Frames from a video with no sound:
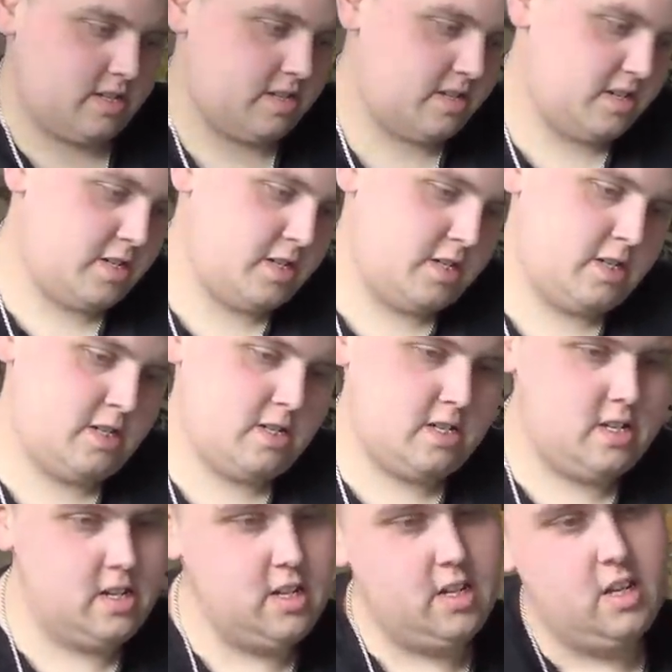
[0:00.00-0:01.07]
Alright.
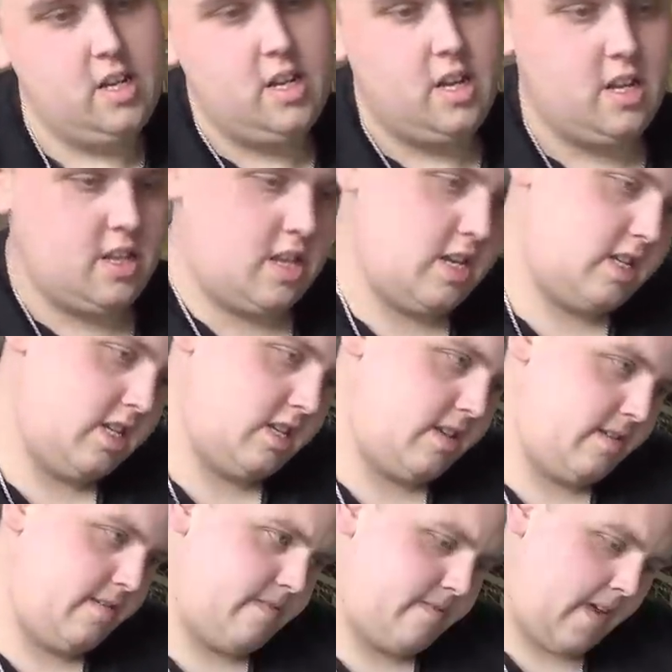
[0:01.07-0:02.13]
This is
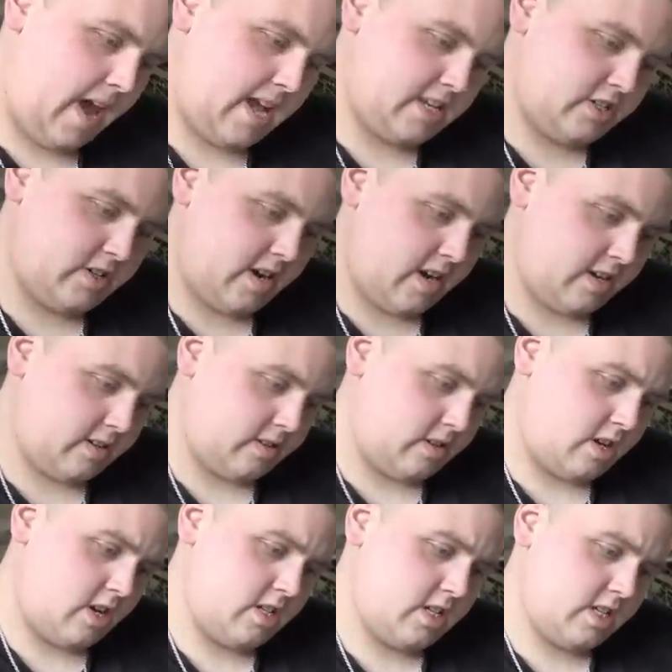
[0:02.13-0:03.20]
a fast track
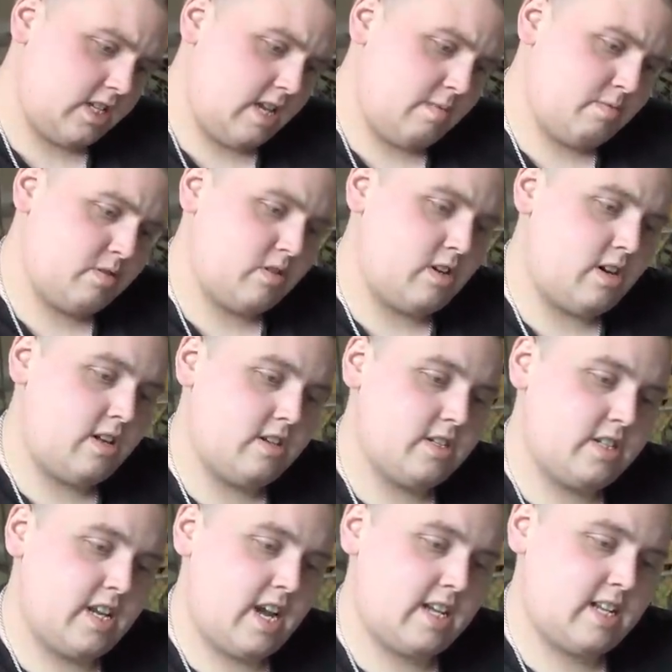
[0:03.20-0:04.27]
closet. Keeps taller
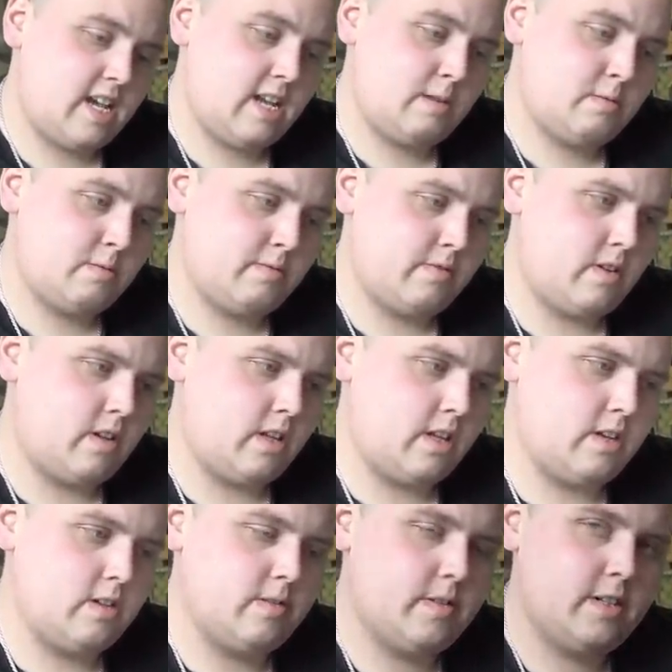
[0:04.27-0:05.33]
stacked items from falling
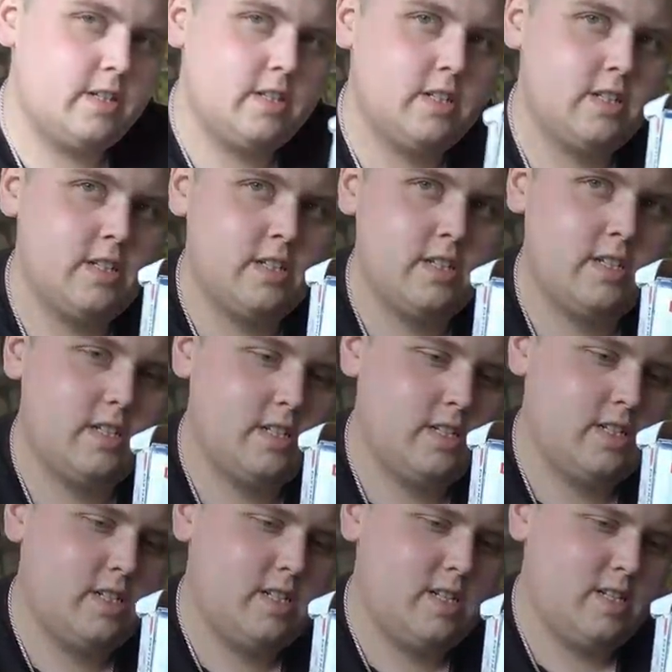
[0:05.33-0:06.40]
over.
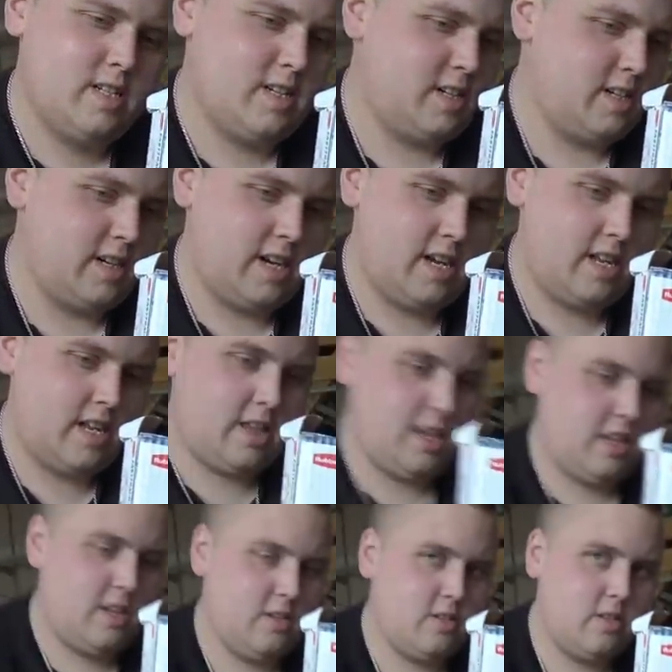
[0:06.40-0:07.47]
All right, I
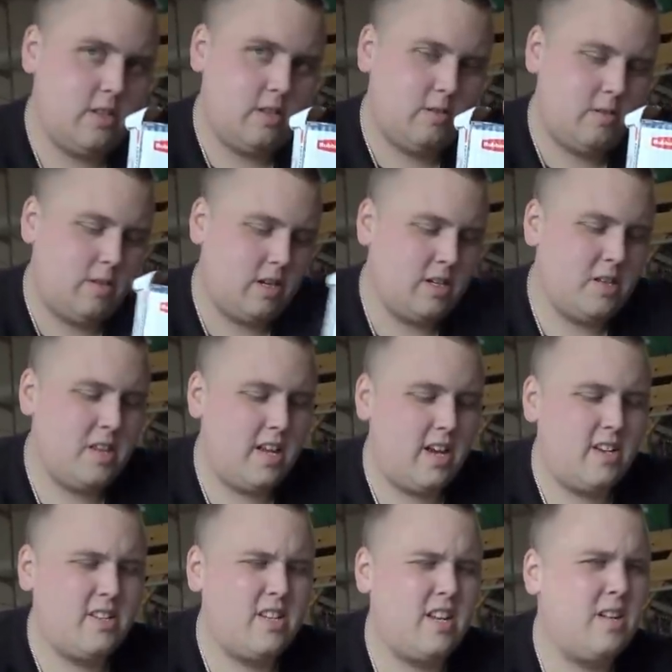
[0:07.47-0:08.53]
think those, there's something
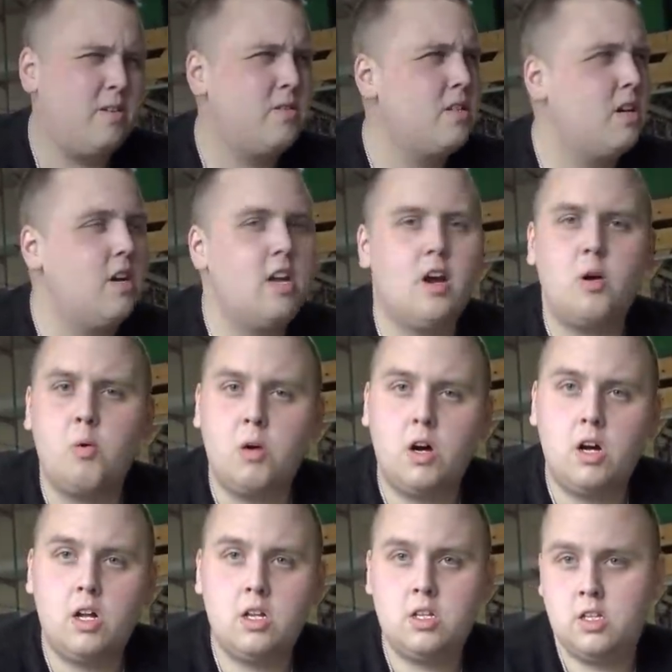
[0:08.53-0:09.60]
else like, oh yeah, a
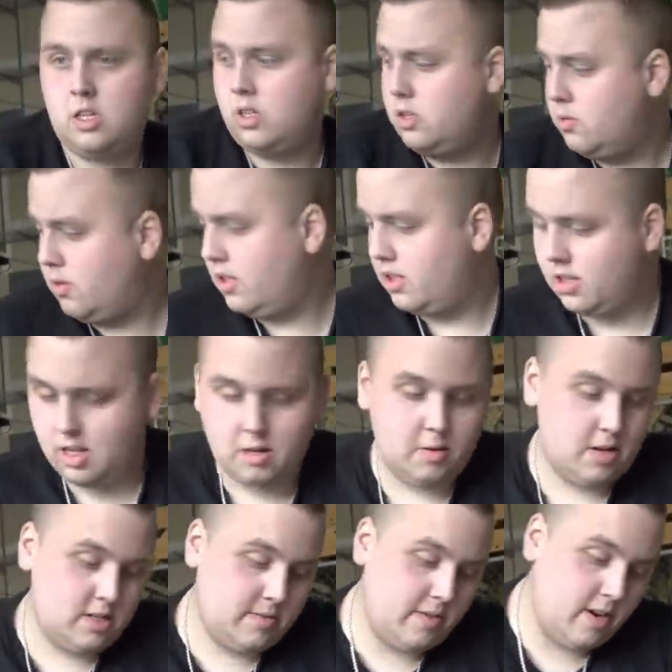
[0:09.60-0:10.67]
wall. Those work, it
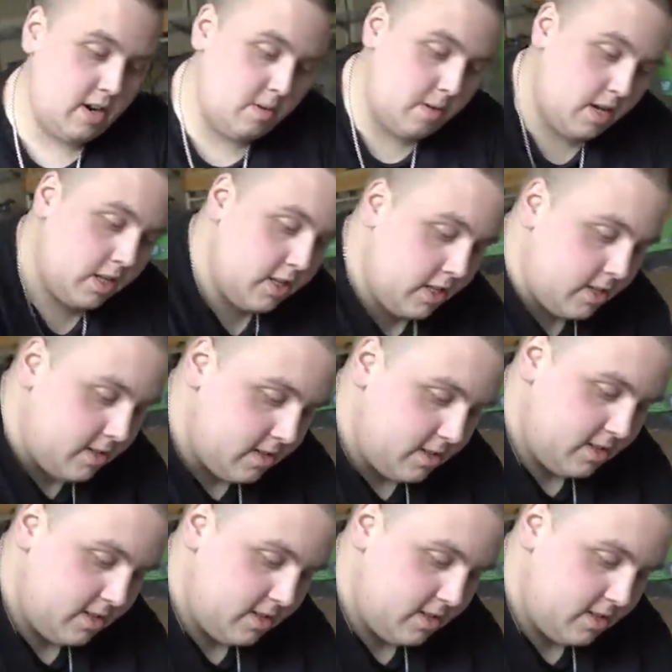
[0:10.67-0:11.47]
works very well too.